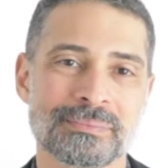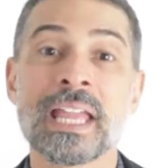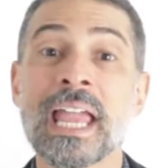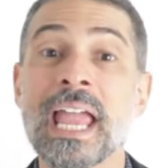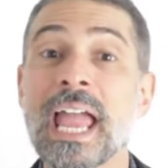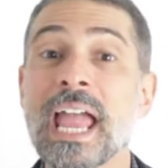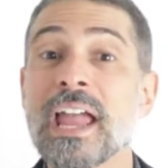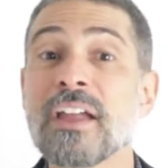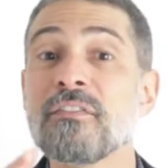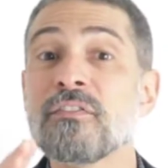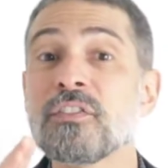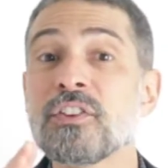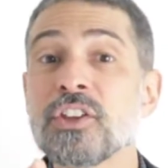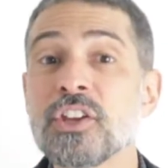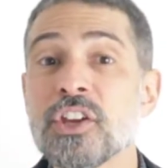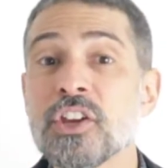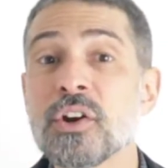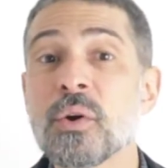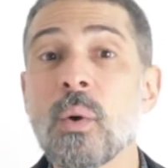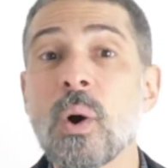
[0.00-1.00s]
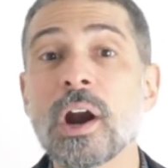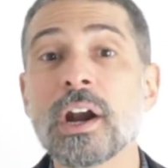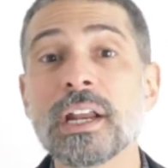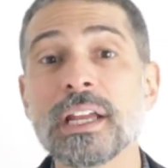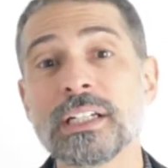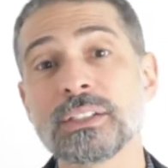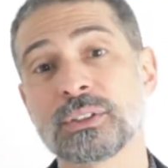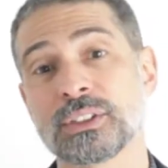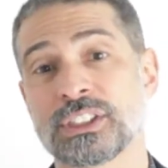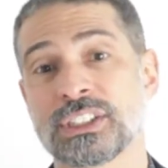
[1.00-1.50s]
If you are
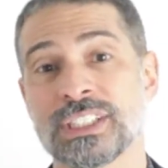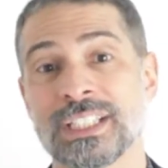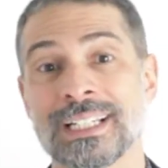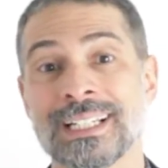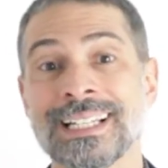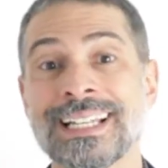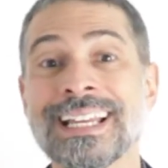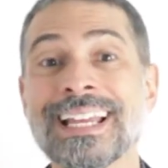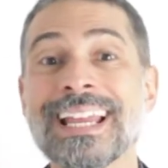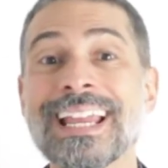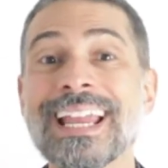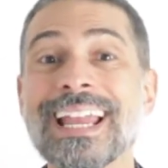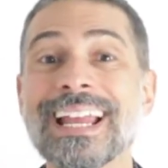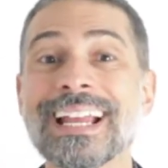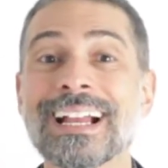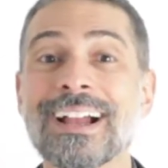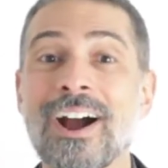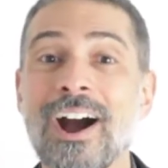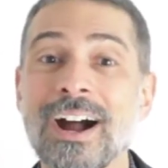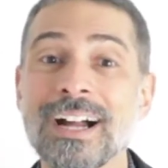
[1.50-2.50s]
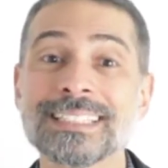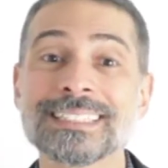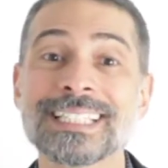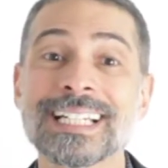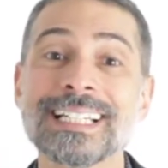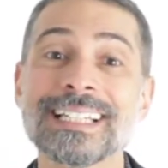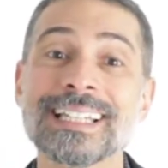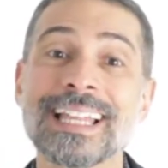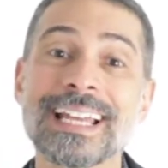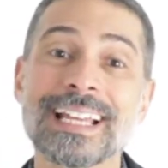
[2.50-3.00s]
interested in
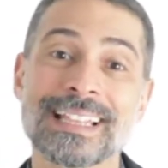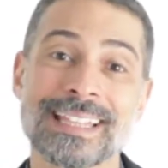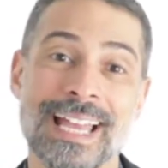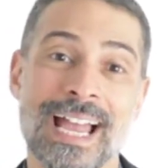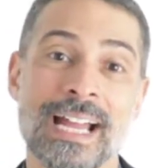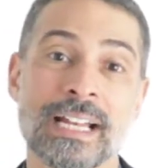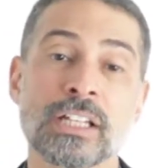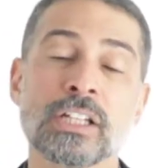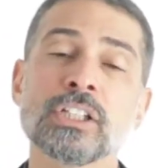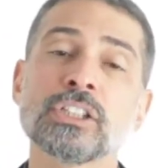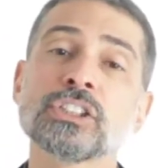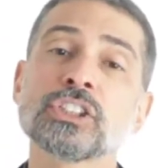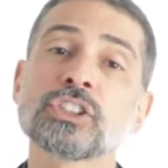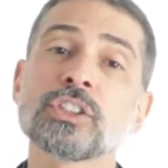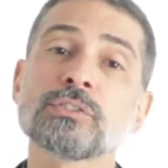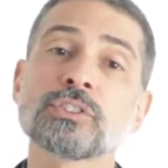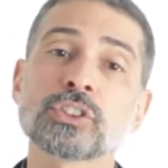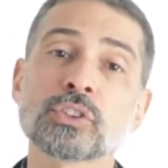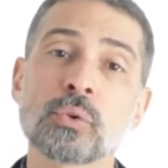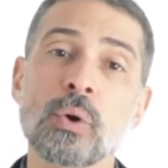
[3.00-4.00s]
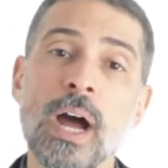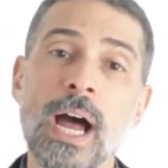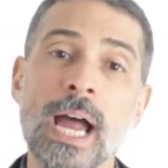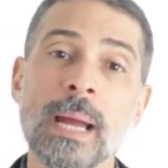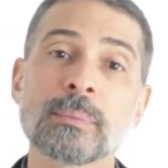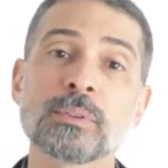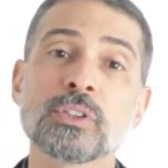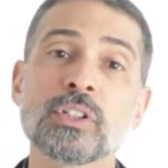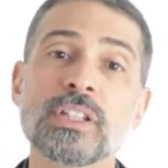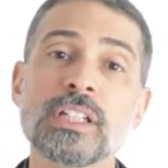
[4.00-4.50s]
content like that,
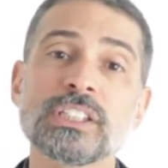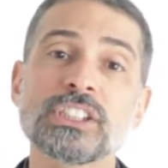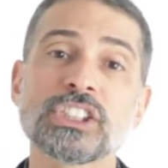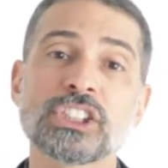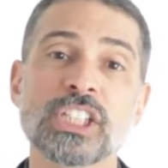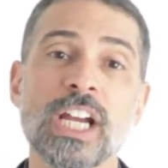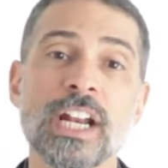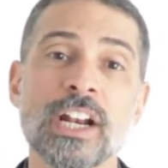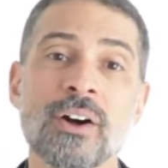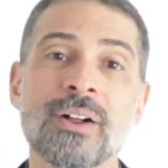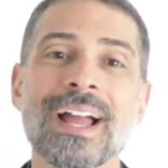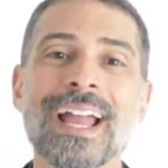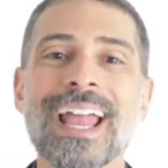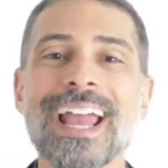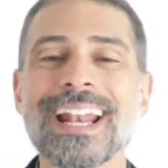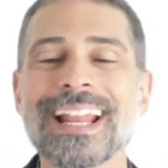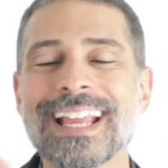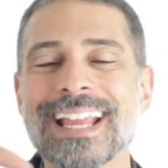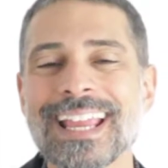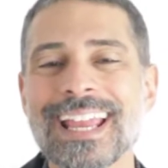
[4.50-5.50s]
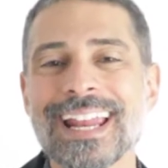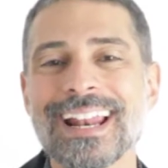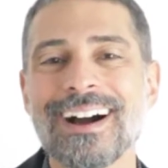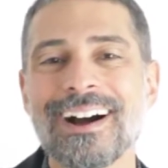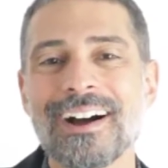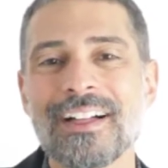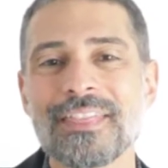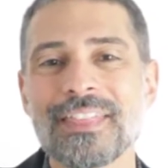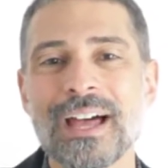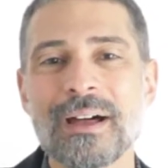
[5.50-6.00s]
subscribe to this channel and hit
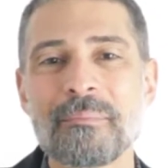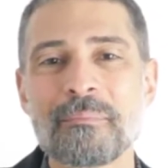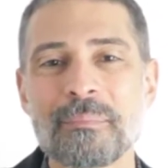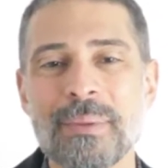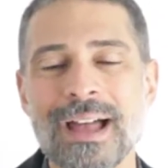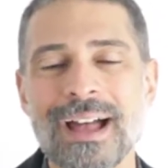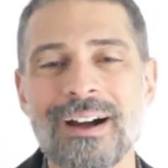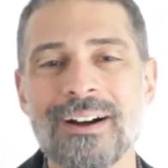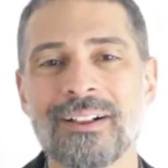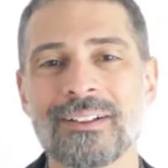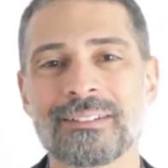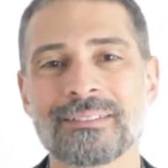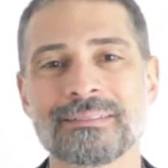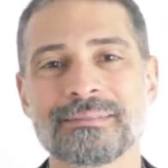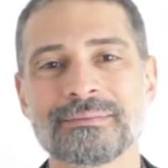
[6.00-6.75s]
on that bell.